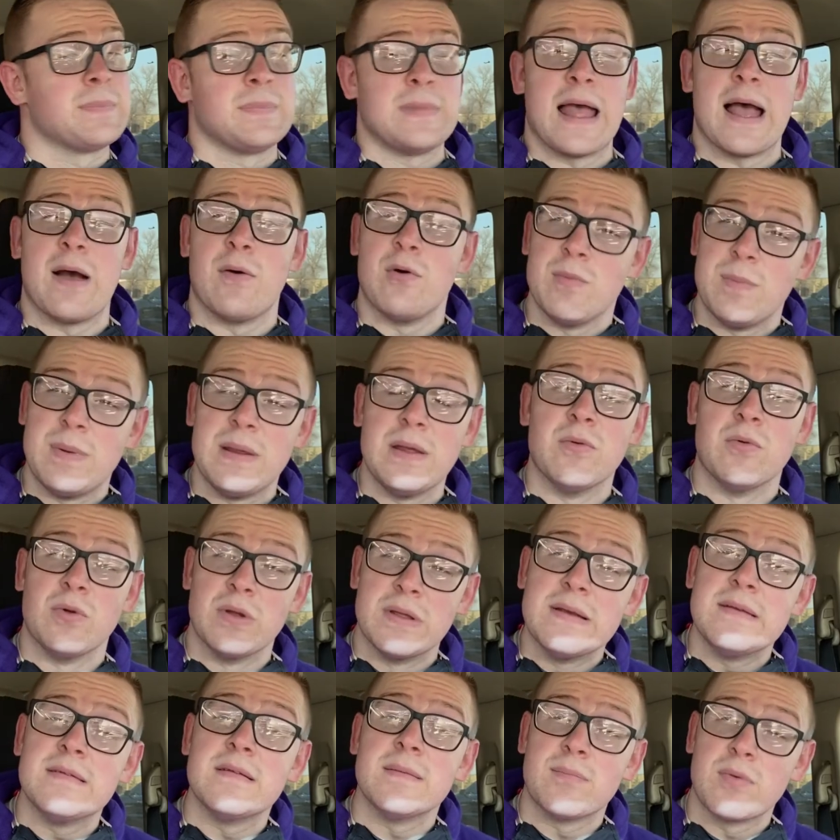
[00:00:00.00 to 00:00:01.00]
that would be
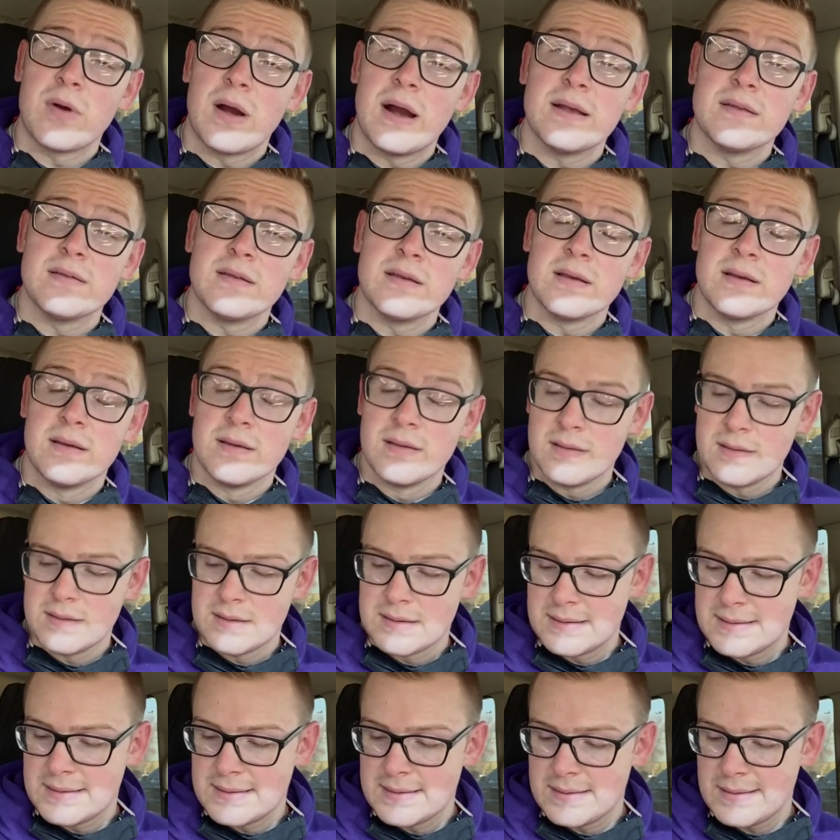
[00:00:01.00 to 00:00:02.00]
really surprising.
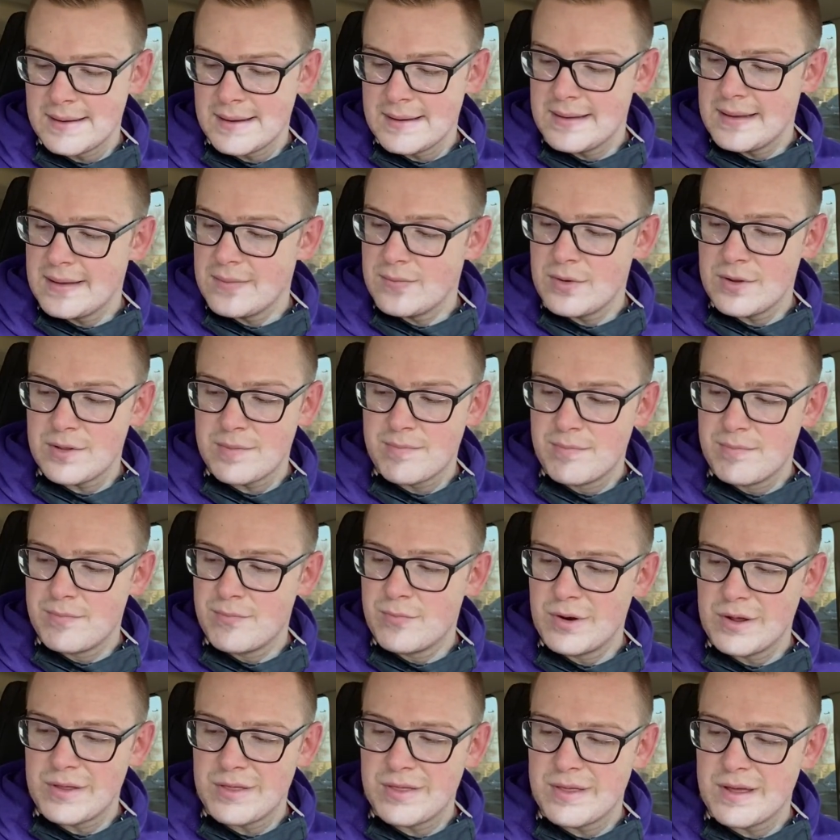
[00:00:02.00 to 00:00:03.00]
Uh, and then with
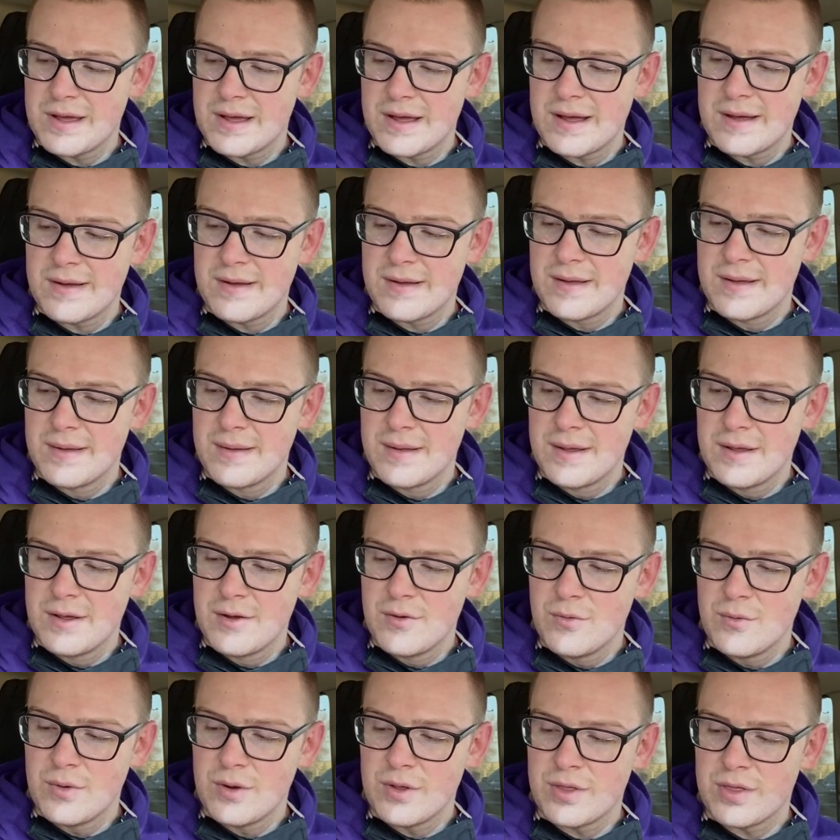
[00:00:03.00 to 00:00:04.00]
with uh,
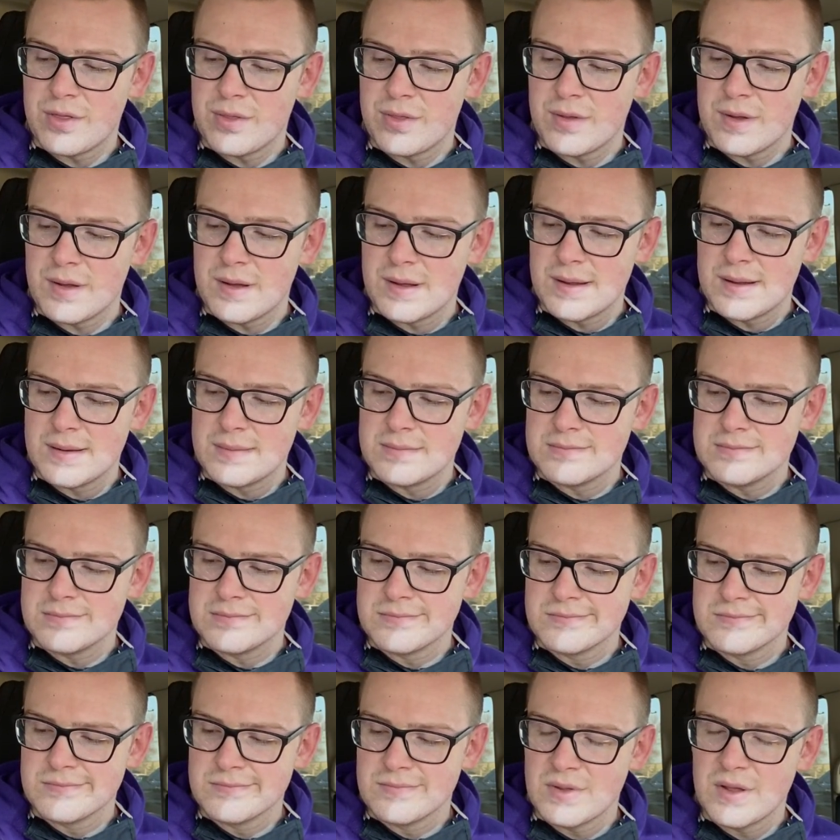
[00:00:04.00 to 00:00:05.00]
with um,
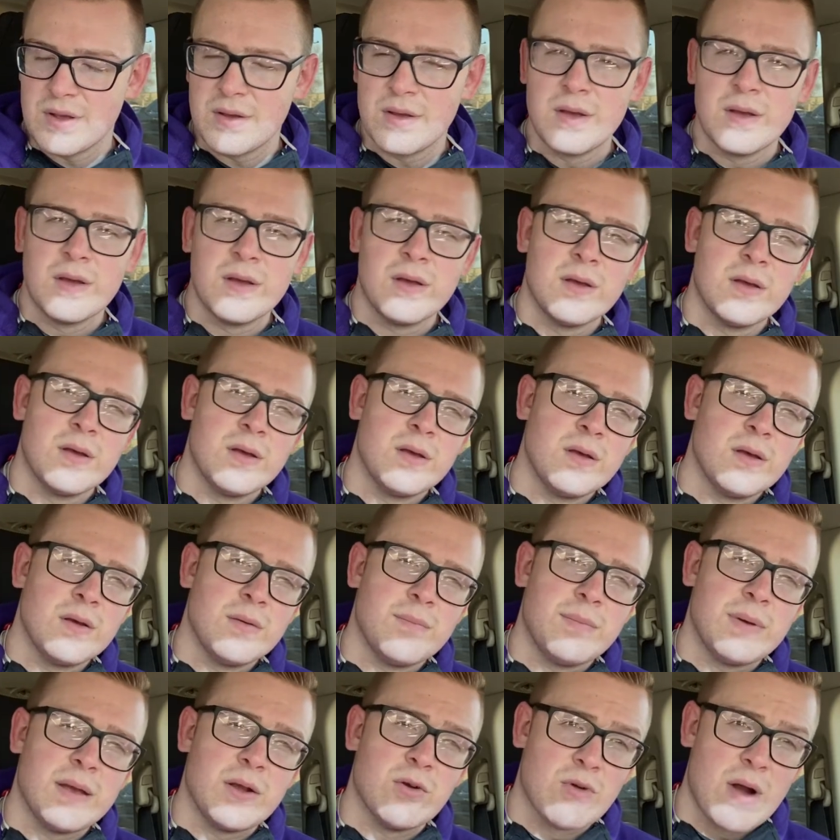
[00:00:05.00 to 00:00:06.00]

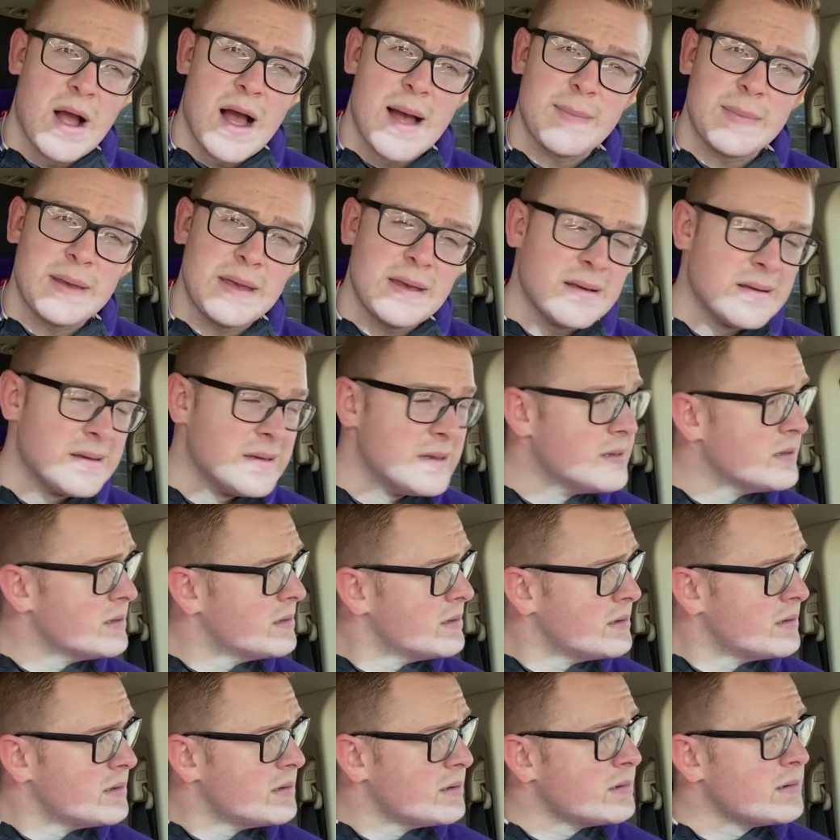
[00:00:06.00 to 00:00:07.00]
Big Rami,
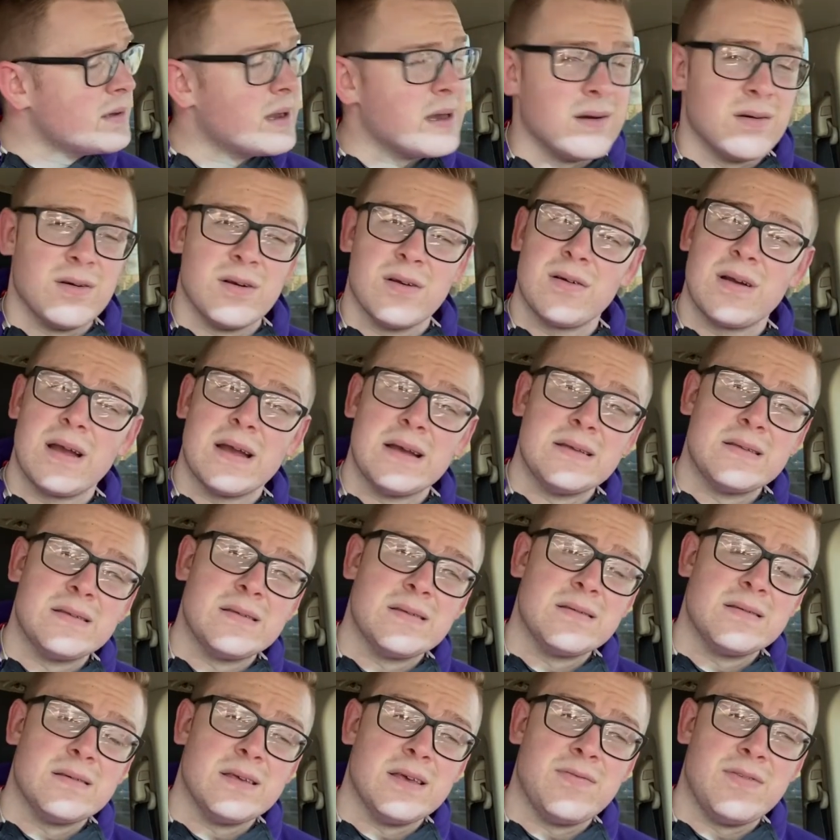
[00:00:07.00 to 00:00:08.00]
I don't know, guys.
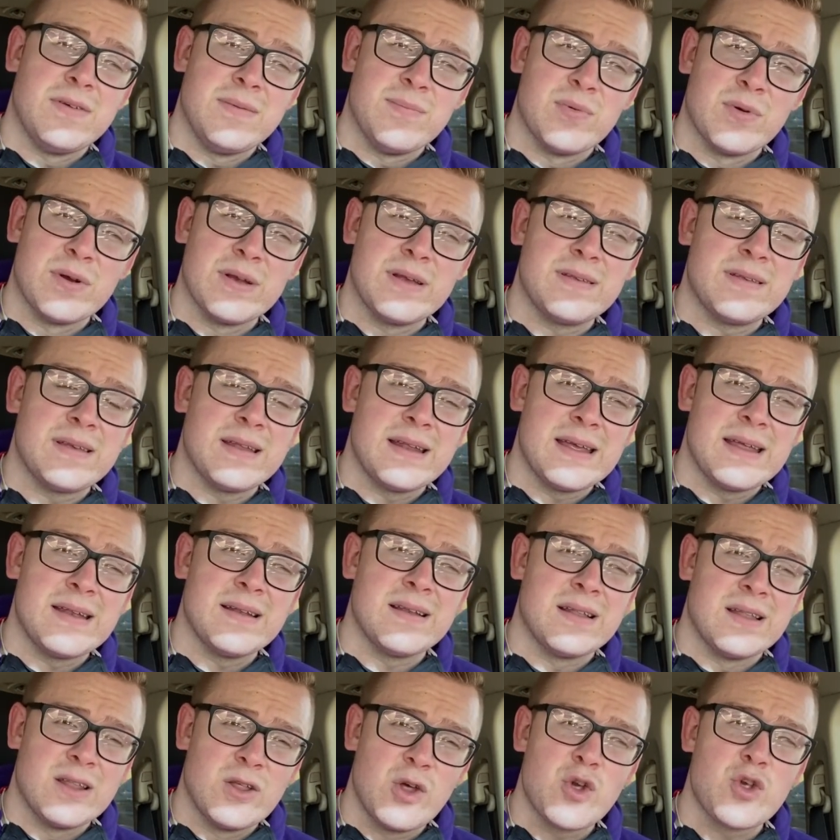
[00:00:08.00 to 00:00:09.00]
If he brings it in a
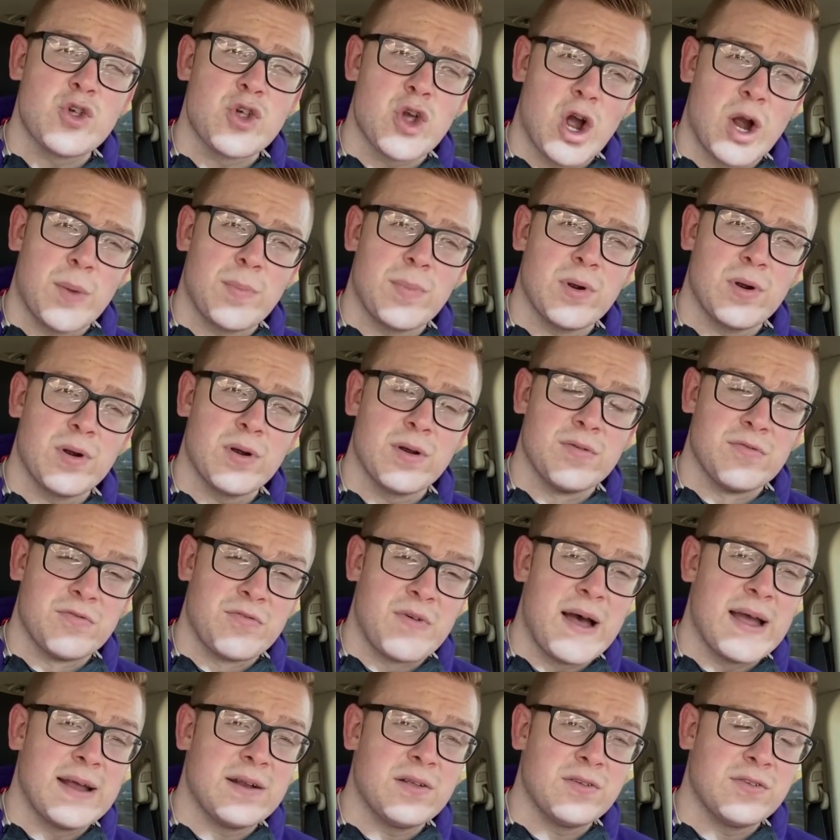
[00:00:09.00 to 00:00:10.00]
little sharper in
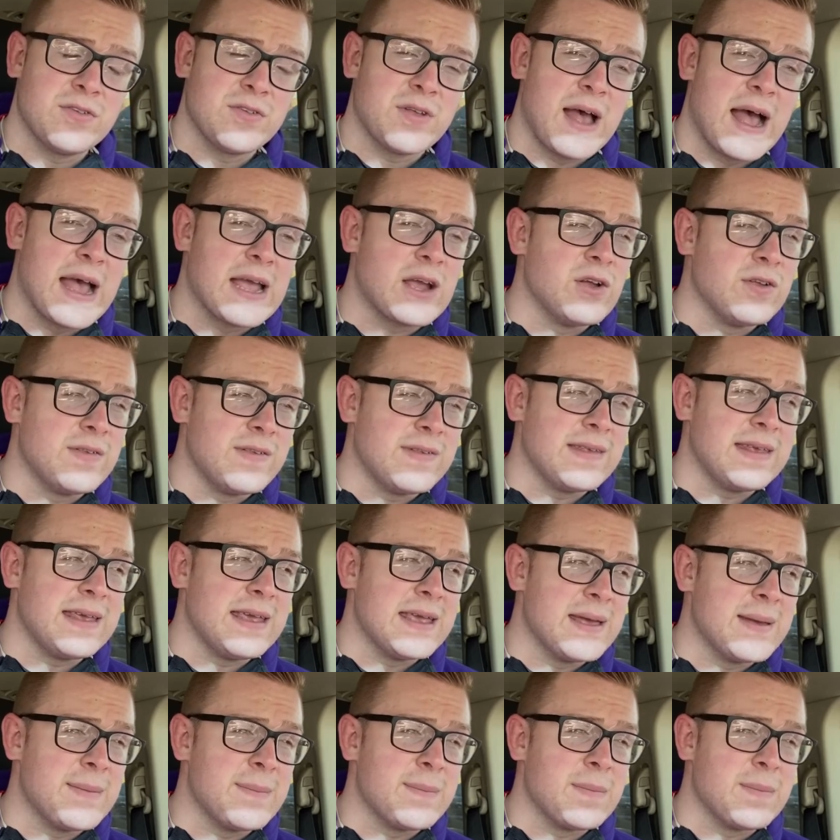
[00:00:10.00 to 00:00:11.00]
finals, I could see
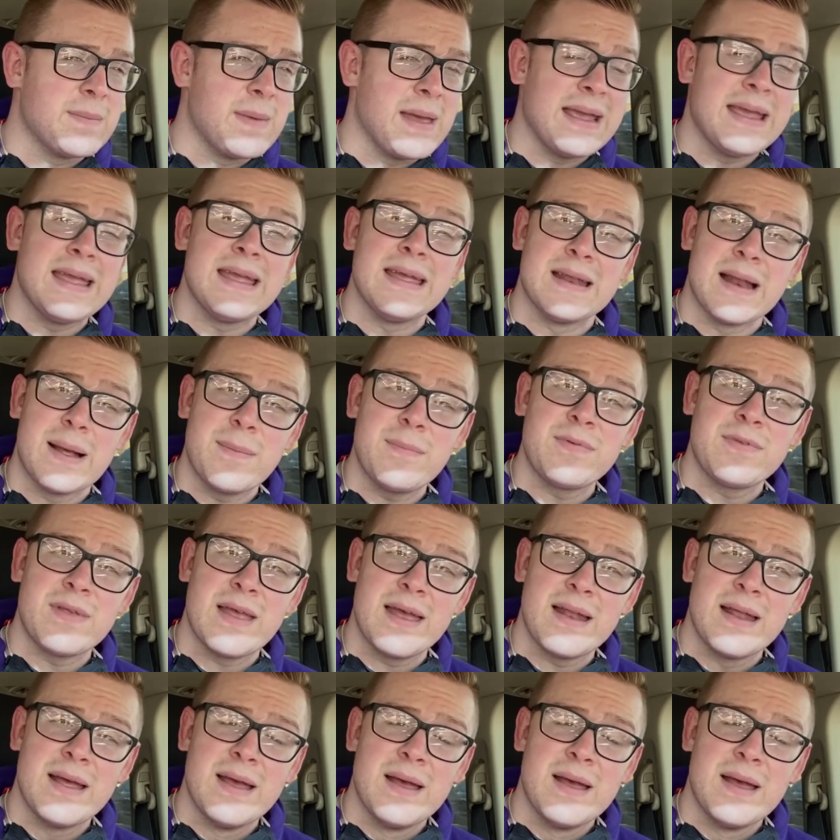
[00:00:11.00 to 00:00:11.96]
him making an upset.